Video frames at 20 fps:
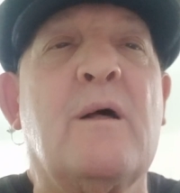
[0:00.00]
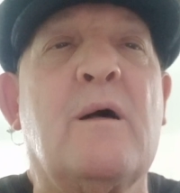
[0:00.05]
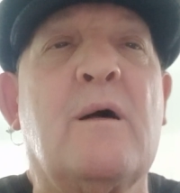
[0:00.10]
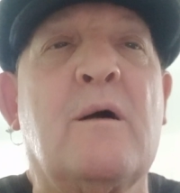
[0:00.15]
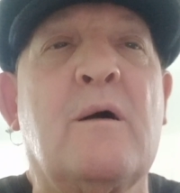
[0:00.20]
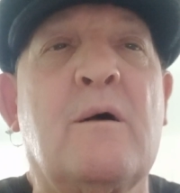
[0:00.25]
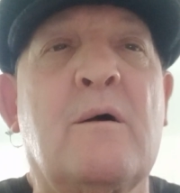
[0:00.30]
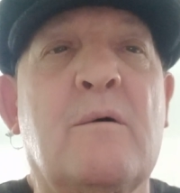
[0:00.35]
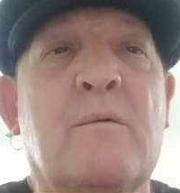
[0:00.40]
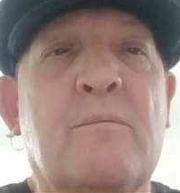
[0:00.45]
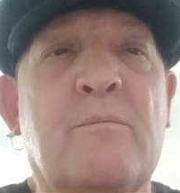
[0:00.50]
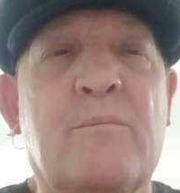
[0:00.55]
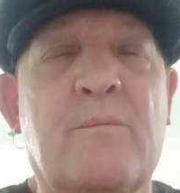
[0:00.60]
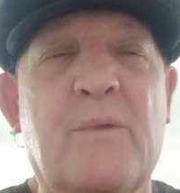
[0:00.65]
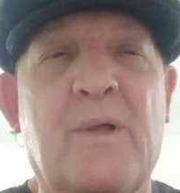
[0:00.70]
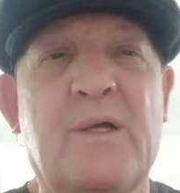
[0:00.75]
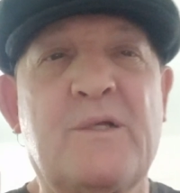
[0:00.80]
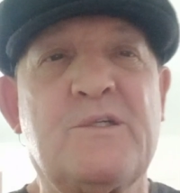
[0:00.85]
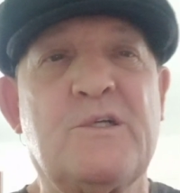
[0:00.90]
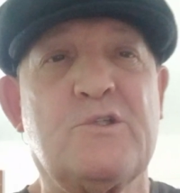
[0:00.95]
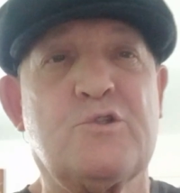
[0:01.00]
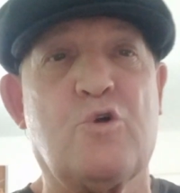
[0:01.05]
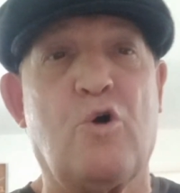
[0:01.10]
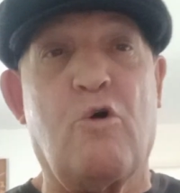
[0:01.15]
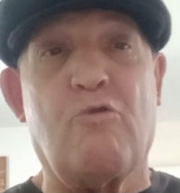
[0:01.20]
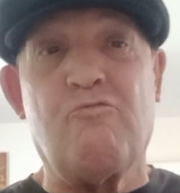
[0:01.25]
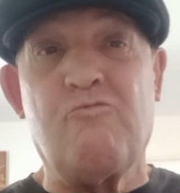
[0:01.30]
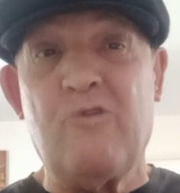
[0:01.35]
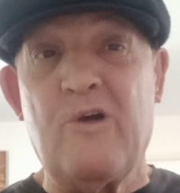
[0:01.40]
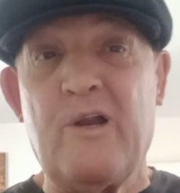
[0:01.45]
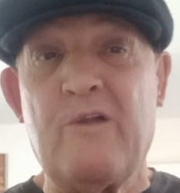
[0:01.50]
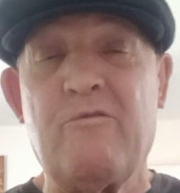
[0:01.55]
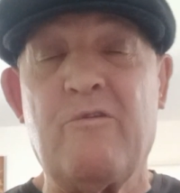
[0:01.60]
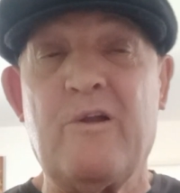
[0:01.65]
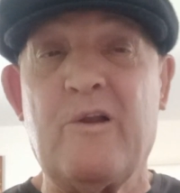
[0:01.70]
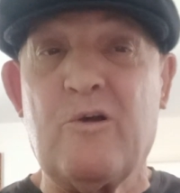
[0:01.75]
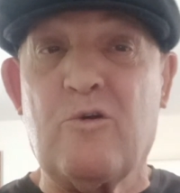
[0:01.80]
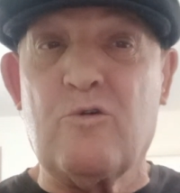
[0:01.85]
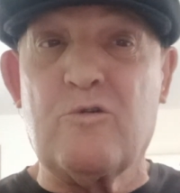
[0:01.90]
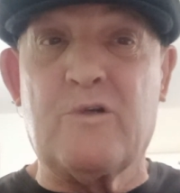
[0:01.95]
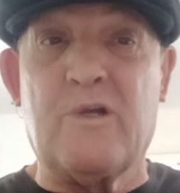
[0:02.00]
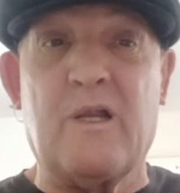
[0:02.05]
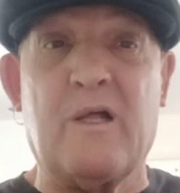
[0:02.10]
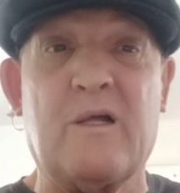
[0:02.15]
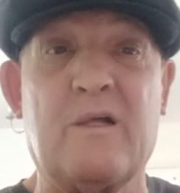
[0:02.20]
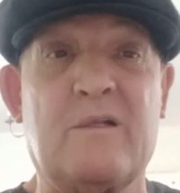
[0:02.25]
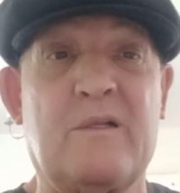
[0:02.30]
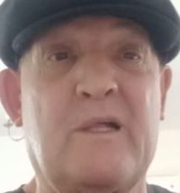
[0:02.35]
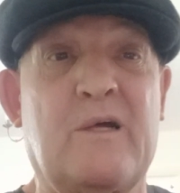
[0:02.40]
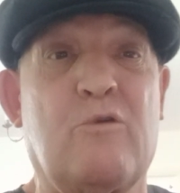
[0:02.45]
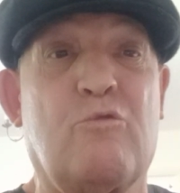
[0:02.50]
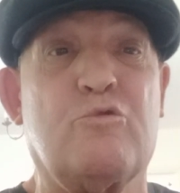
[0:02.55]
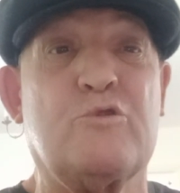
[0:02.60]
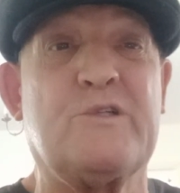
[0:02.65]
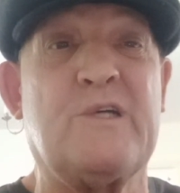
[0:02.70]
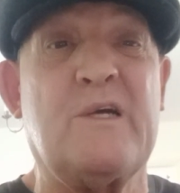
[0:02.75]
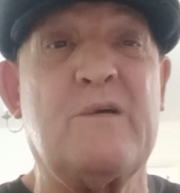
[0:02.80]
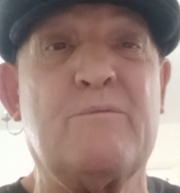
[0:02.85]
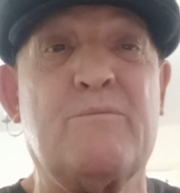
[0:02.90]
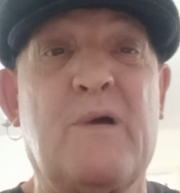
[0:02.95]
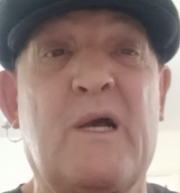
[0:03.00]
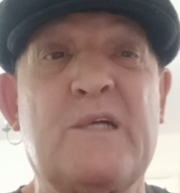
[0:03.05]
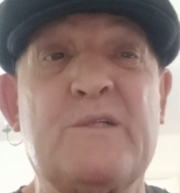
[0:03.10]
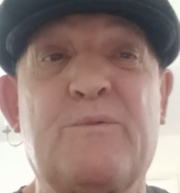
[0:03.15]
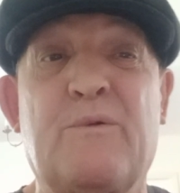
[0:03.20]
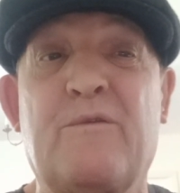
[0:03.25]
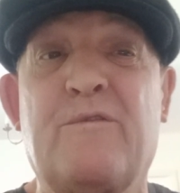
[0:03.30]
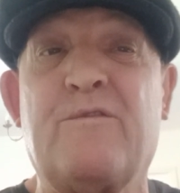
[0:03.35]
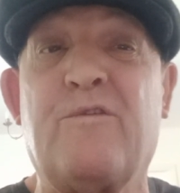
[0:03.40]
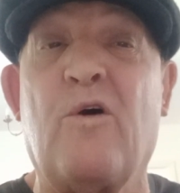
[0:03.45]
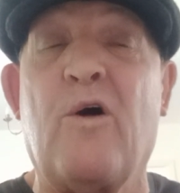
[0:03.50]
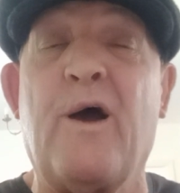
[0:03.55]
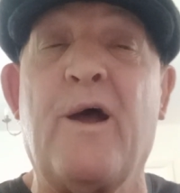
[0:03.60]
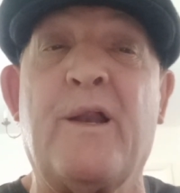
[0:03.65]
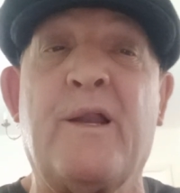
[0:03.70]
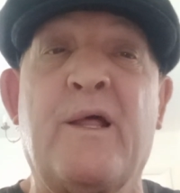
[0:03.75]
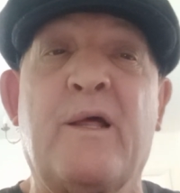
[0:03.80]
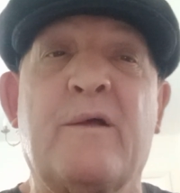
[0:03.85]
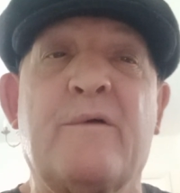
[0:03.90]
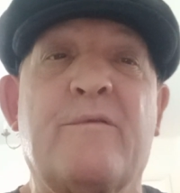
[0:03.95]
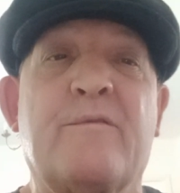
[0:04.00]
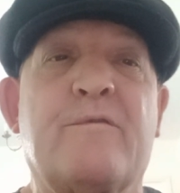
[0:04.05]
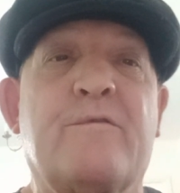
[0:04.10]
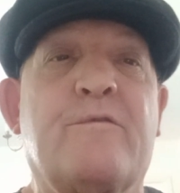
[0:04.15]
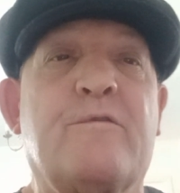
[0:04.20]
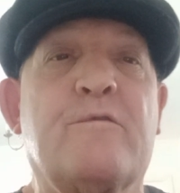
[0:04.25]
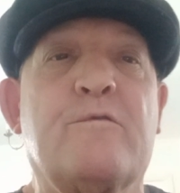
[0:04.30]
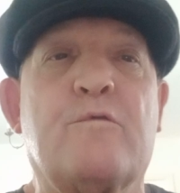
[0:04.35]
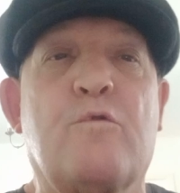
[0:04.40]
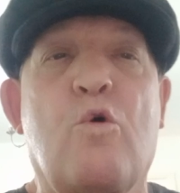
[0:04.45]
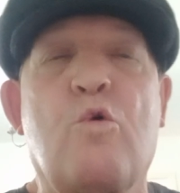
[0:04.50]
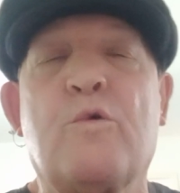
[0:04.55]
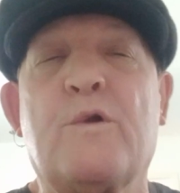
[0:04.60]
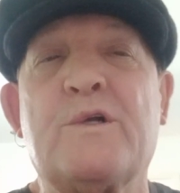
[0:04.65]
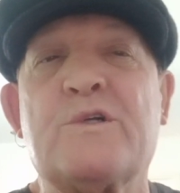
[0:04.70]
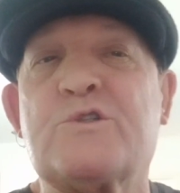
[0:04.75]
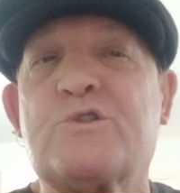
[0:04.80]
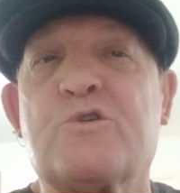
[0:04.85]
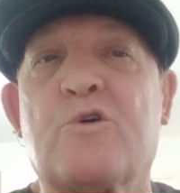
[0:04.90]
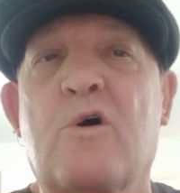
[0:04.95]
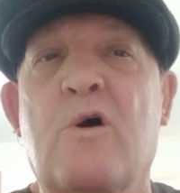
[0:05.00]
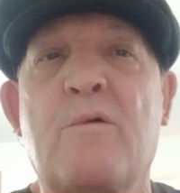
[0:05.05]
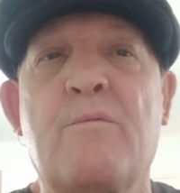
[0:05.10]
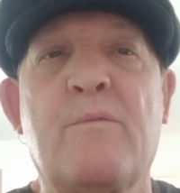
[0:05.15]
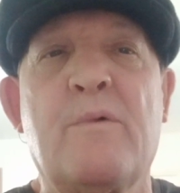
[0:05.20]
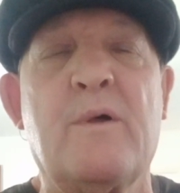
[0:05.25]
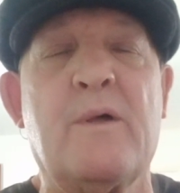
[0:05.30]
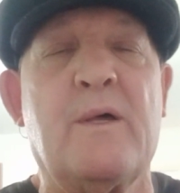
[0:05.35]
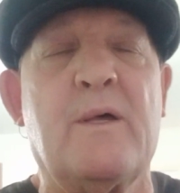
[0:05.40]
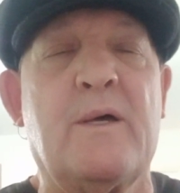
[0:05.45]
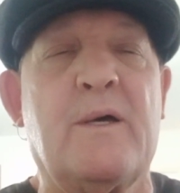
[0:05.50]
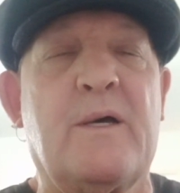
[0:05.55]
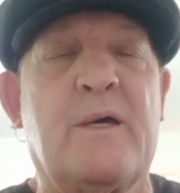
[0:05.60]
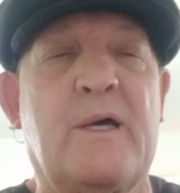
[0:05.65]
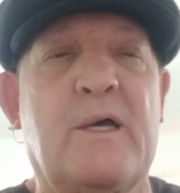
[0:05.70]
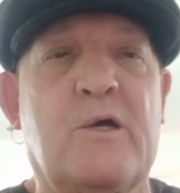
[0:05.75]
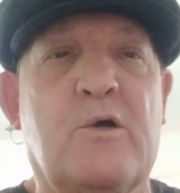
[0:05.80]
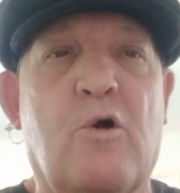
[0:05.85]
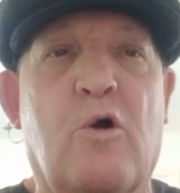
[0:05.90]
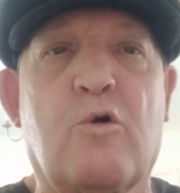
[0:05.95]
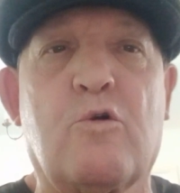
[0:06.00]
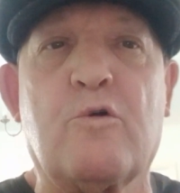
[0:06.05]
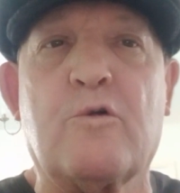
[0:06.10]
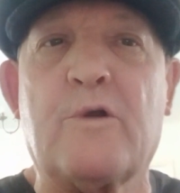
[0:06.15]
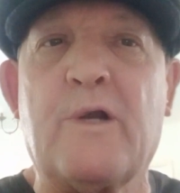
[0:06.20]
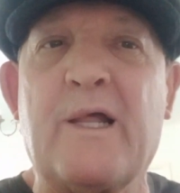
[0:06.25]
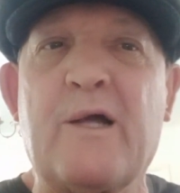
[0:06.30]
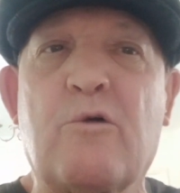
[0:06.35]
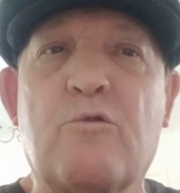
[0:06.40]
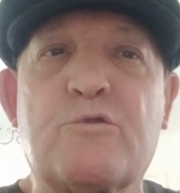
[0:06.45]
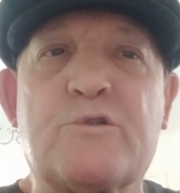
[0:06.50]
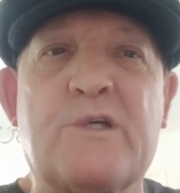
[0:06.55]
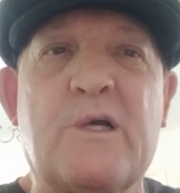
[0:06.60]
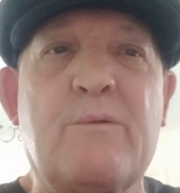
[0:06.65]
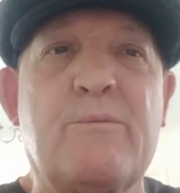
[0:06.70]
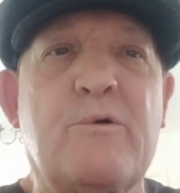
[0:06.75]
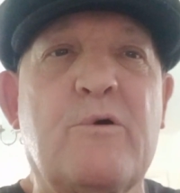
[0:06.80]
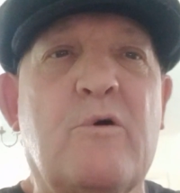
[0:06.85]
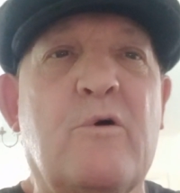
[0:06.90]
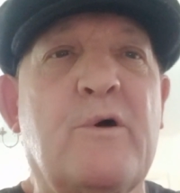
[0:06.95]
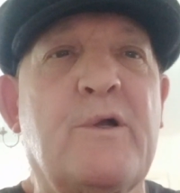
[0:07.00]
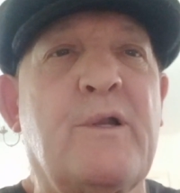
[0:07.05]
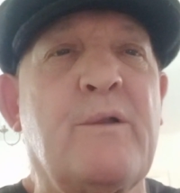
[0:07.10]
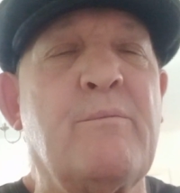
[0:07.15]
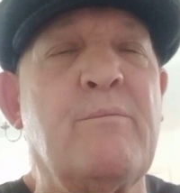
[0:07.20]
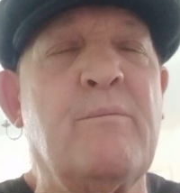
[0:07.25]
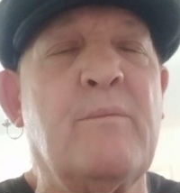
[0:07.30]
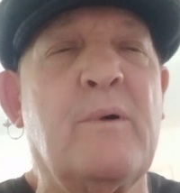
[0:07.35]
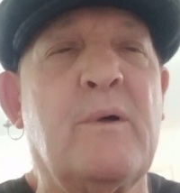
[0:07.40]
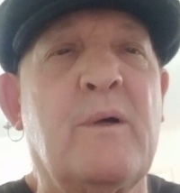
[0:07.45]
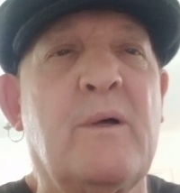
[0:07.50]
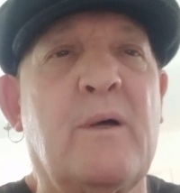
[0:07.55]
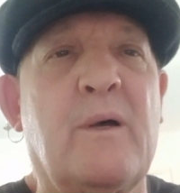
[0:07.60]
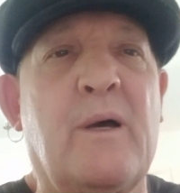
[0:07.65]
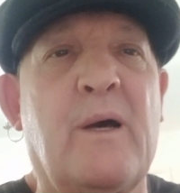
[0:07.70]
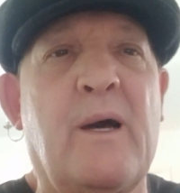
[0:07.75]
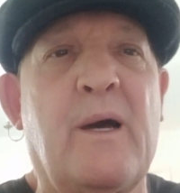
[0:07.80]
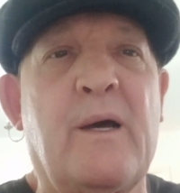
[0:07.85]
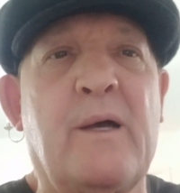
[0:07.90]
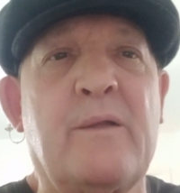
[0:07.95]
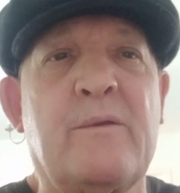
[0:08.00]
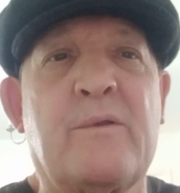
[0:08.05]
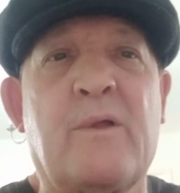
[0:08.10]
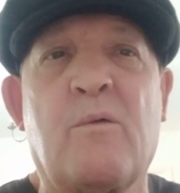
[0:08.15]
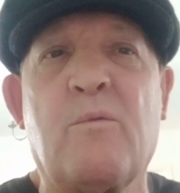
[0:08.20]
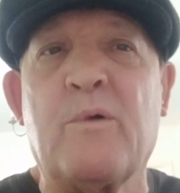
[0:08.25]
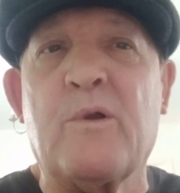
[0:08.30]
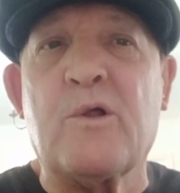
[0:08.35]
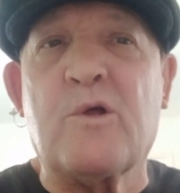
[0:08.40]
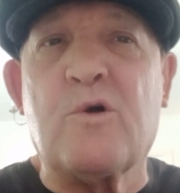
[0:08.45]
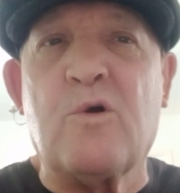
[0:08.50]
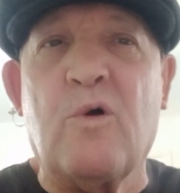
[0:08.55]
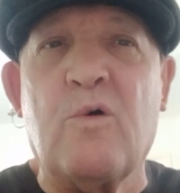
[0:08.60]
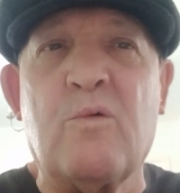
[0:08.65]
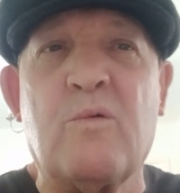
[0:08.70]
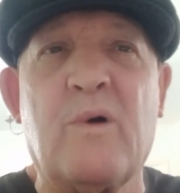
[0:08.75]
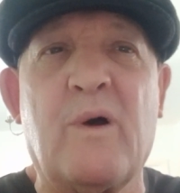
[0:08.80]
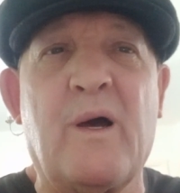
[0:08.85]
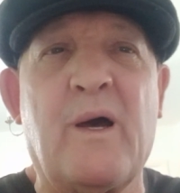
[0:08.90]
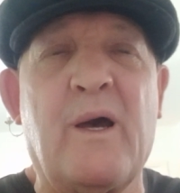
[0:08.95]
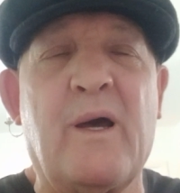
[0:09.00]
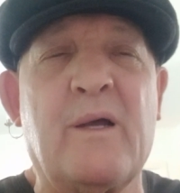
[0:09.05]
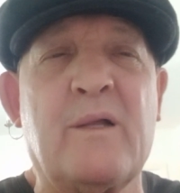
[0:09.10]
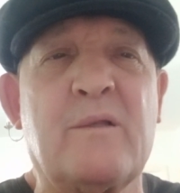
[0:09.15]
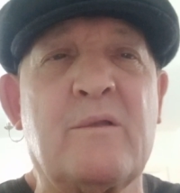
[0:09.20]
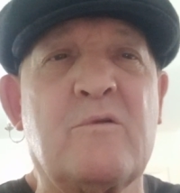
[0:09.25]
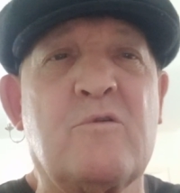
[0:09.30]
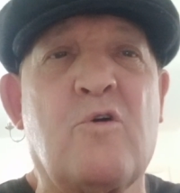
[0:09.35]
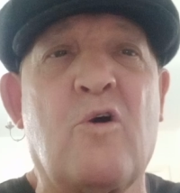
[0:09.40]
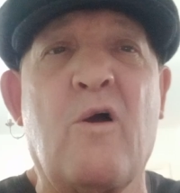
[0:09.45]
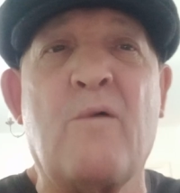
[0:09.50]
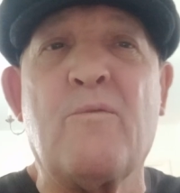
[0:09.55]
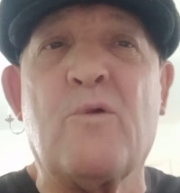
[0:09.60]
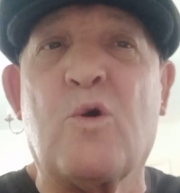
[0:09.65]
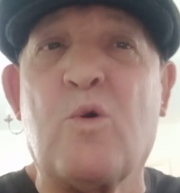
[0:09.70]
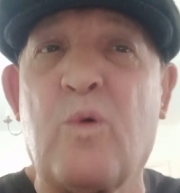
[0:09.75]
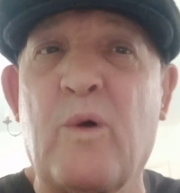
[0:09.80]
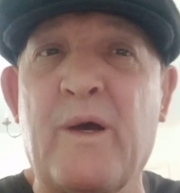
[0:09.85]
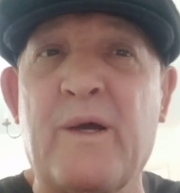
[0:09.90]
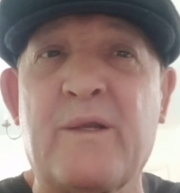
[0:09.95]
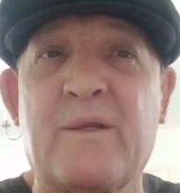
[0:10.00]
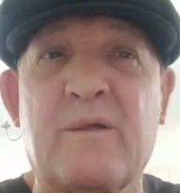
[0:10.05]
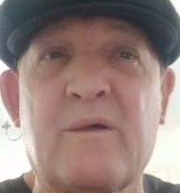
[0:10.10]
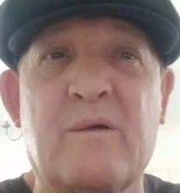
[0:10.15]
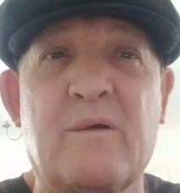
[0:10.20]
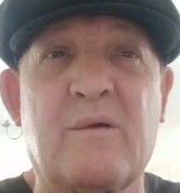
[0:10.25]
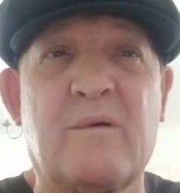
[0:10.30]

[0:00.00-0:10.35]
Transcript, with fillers: Um, just got a really, really good legal team. He's been fighting it for all this time. He's got a good legal team behind him, and they went to court and got him acquitted.